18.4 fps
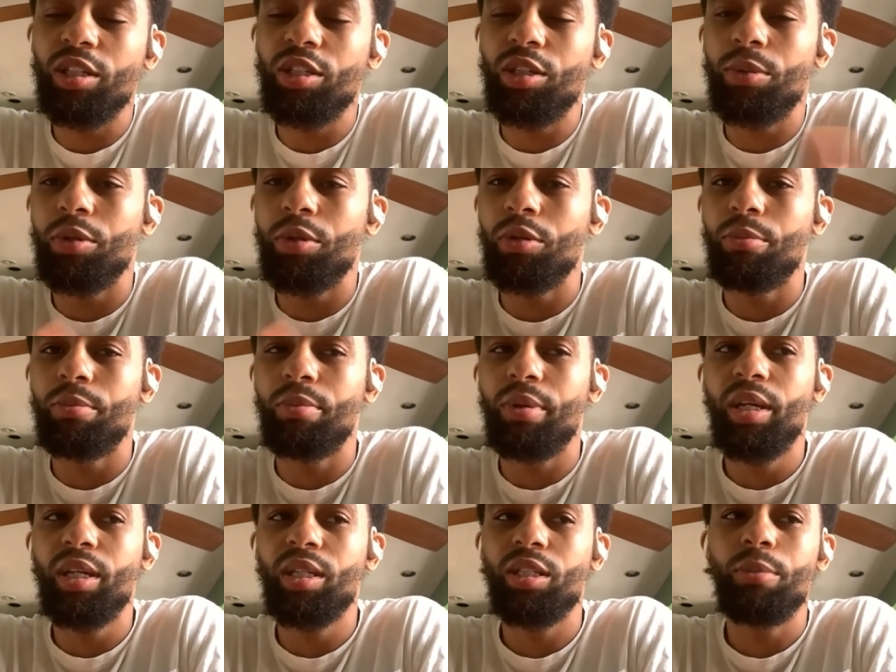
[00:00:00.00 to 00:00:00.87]
said y'all were going
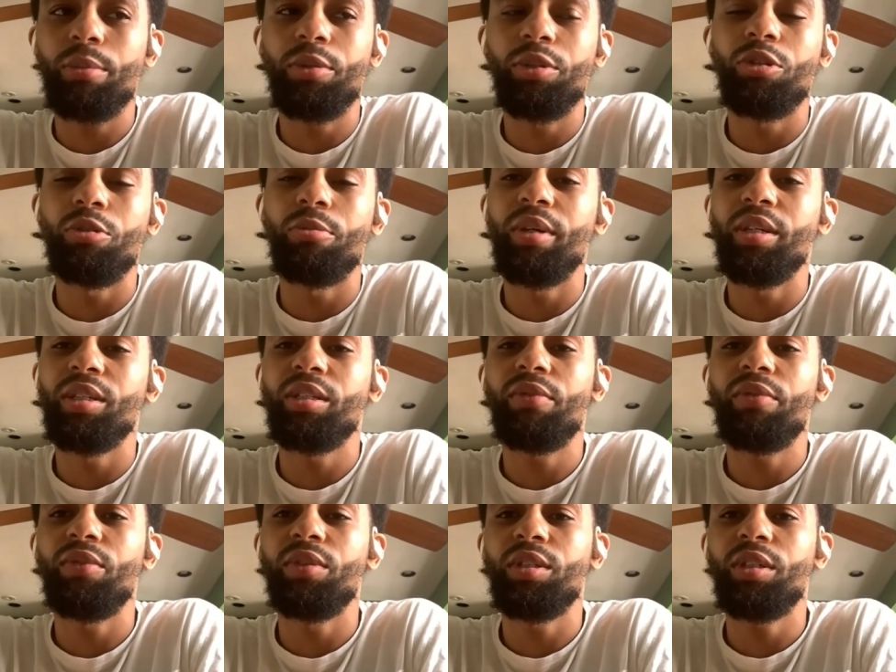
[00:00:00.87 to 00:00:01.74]
to pay us up until May
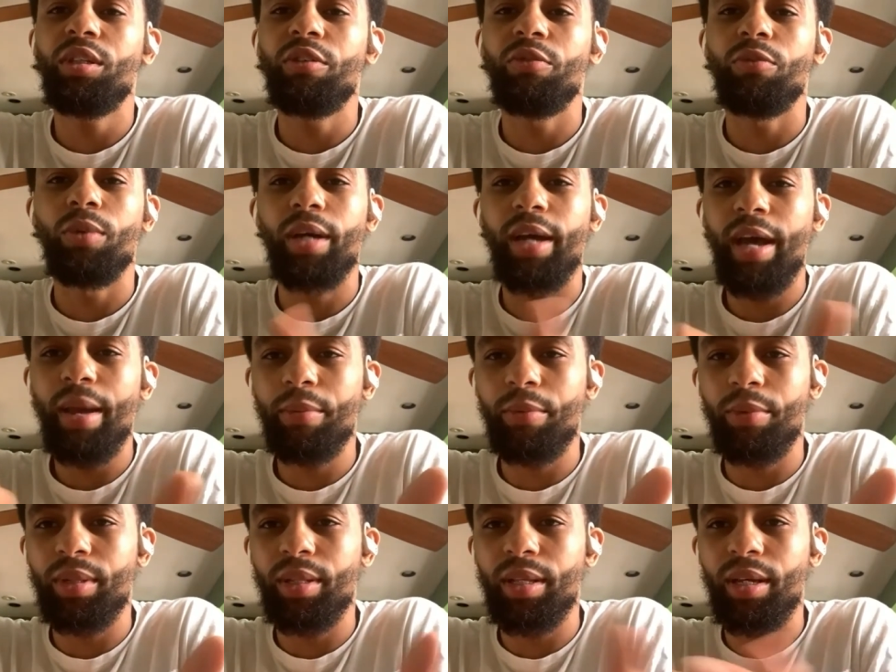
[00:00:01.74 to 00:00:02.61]
17th. What
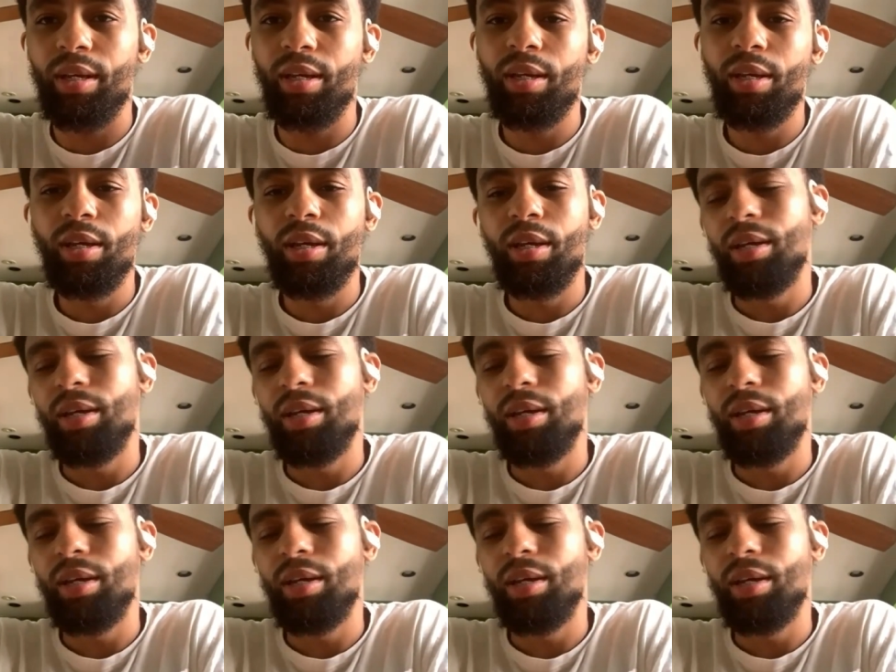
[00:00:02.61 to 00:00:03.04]
happened with that?